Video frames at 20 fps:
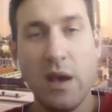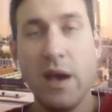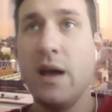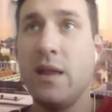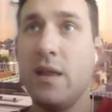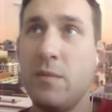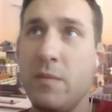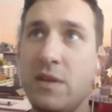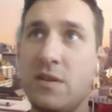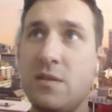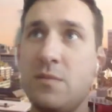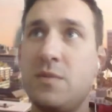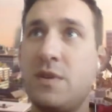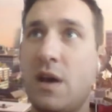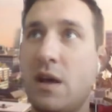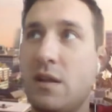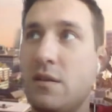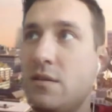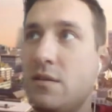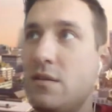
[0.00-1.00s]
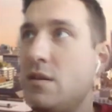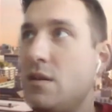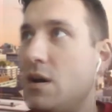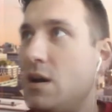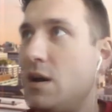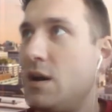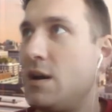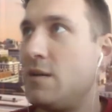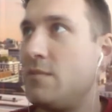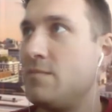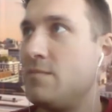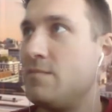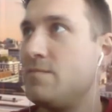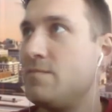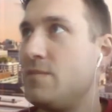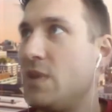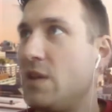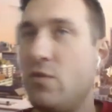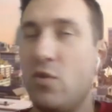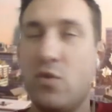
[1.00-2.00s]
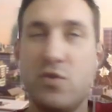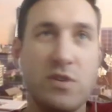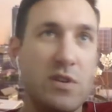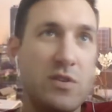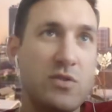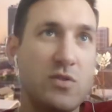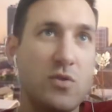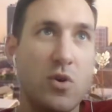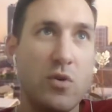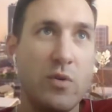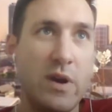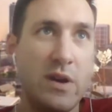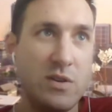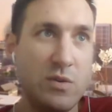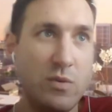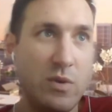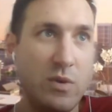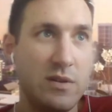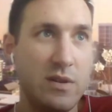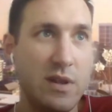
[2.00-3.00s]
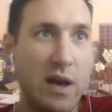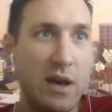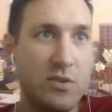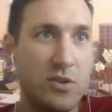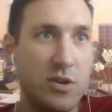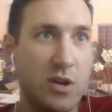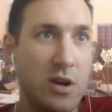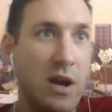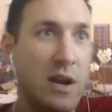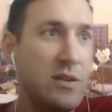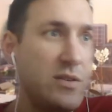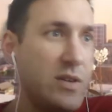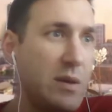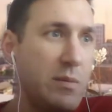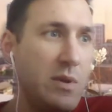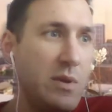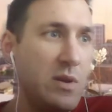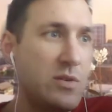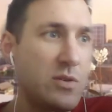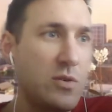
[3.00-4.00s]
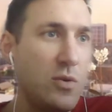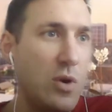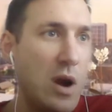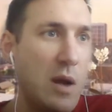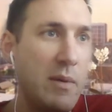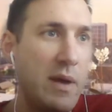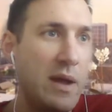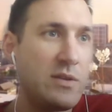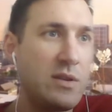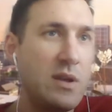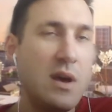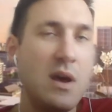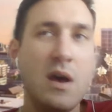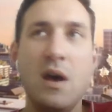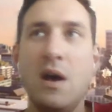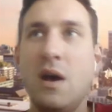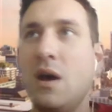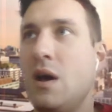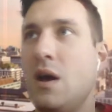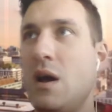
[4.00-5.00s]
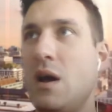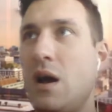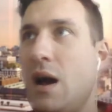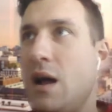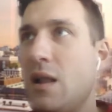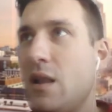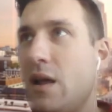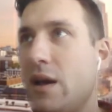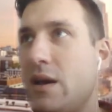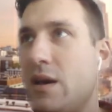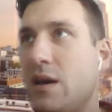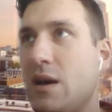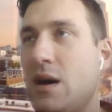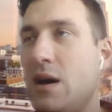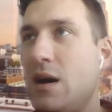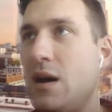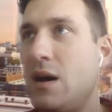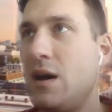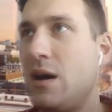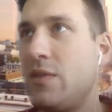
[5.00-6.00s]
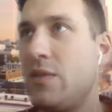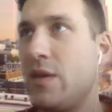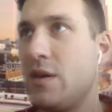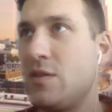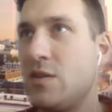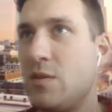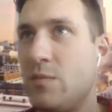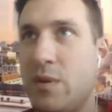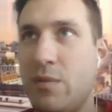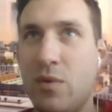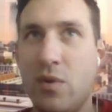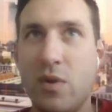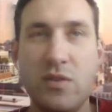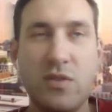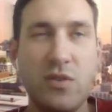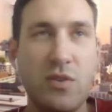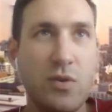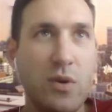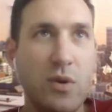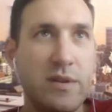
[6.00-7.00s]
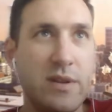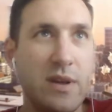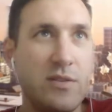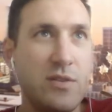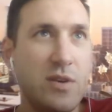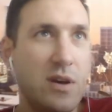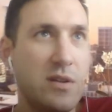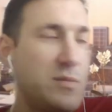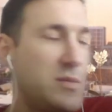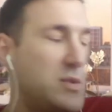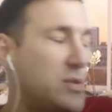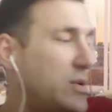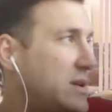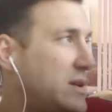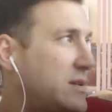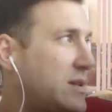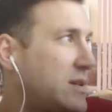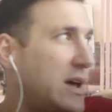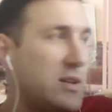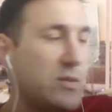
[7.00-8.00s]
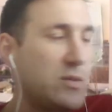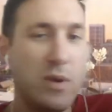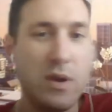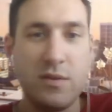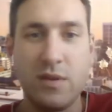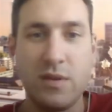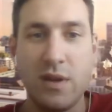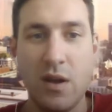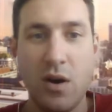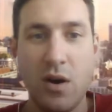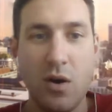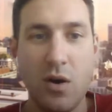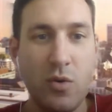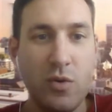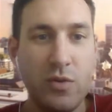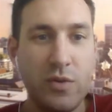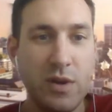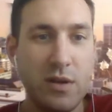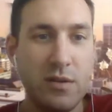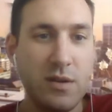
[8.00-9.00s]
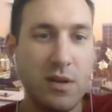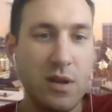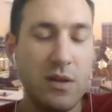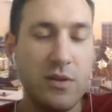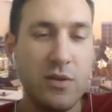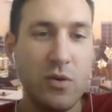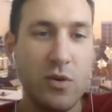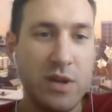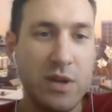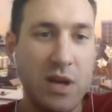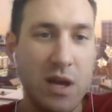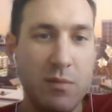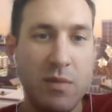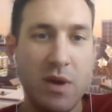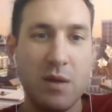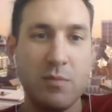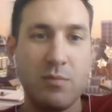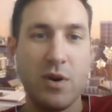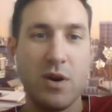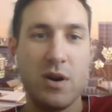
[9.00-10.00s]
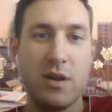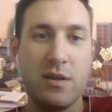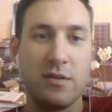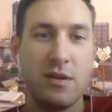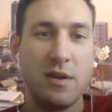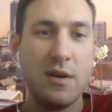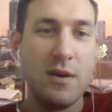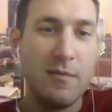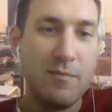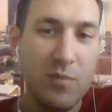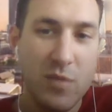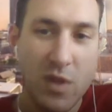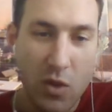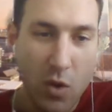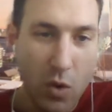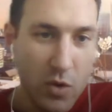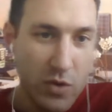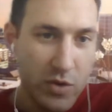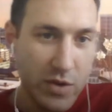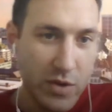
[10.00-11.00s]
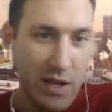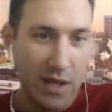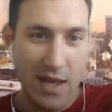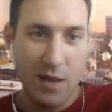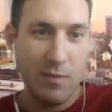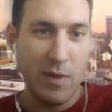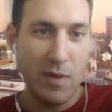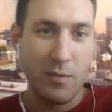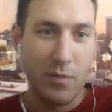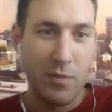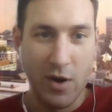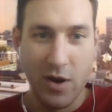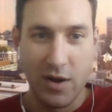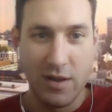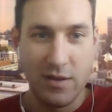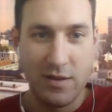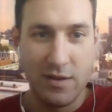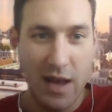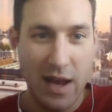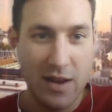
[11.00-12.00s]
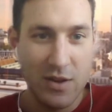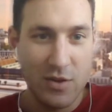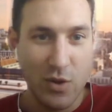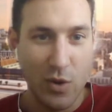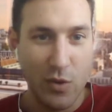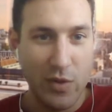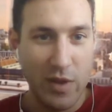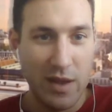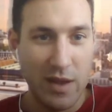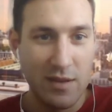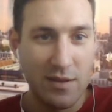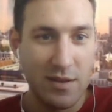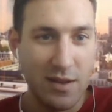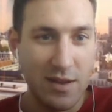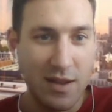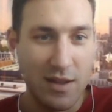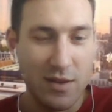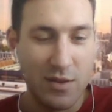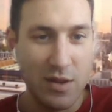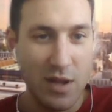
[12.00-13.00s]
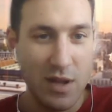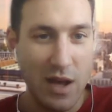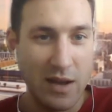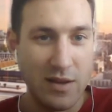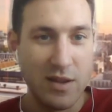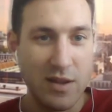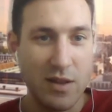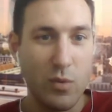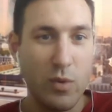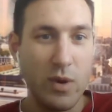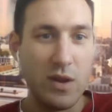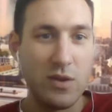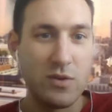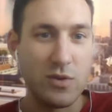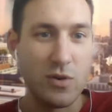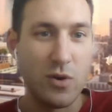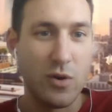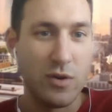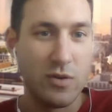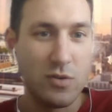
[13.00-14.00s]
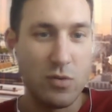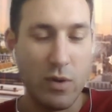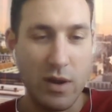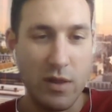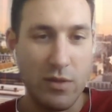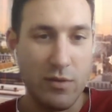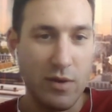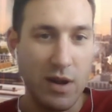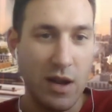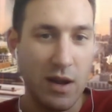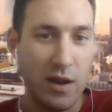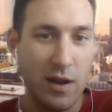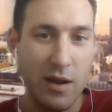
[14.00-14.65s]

that makes some sense. If it was in the score range it was last year. I just like him in the score. I mean, I think some people listen to us. I saw some tweets last week saying, "Oh, who says Zalatoris can't make birdies?" No one said he can't make birdies. I just don't think his ideal winning score is 23 under.